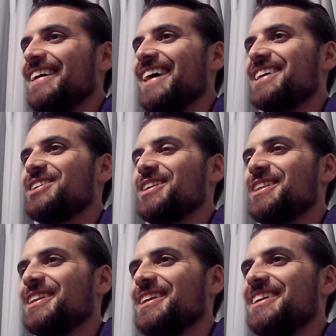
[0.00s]
Actually, I
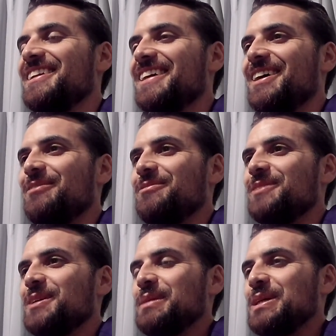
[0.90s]
think they didn't,
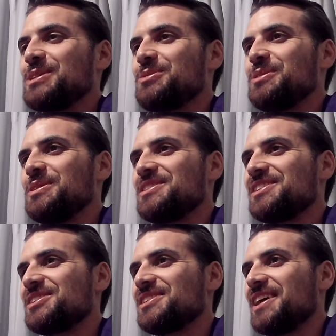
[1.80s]
because it was
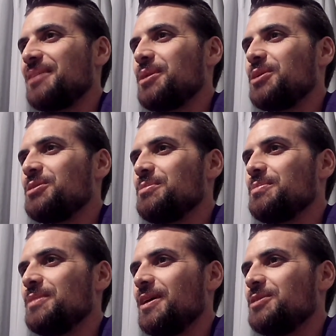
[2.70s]
just owner
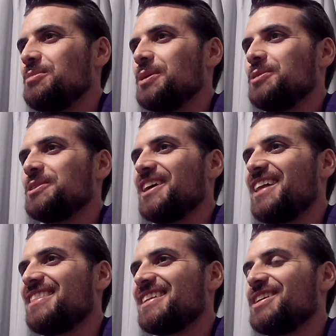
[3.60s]
builder. I
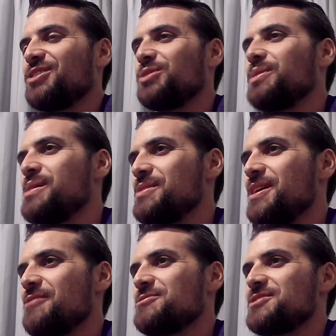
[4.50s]
think they got away with the
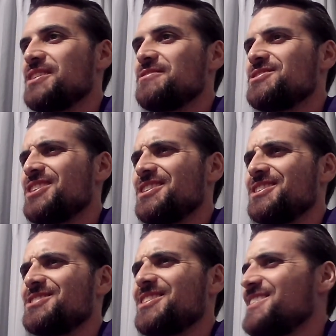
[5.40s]
health and safety side of
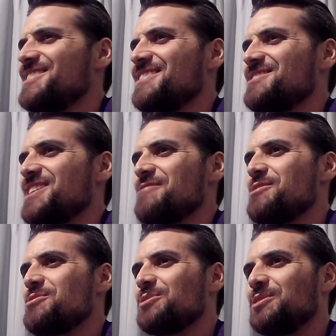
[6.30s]
things, so they didn't have
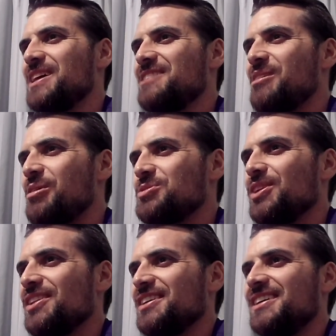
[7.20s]
scaffold or handrails
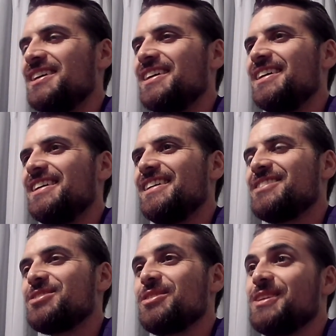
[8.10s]
either.
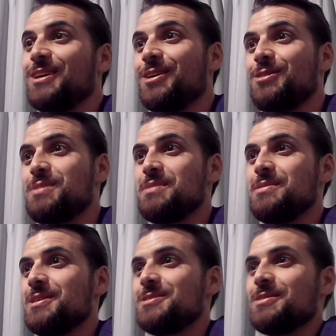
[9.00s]
So there you go. Maybe
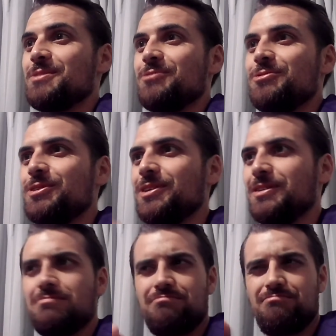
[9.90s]
that's something for you.
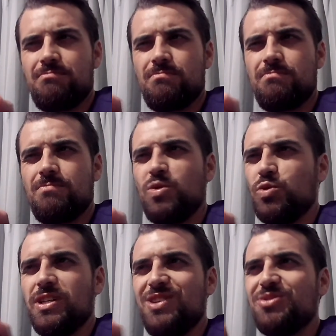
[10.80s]

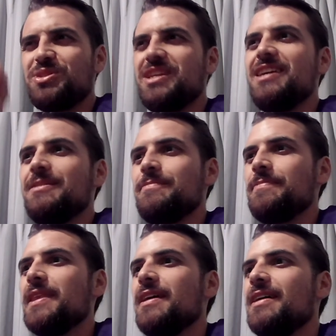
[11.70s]
Naughty.
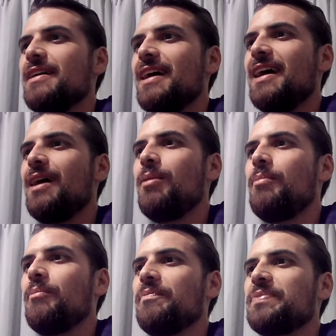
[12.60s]

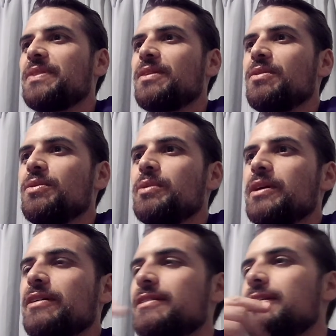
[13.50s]
There we go.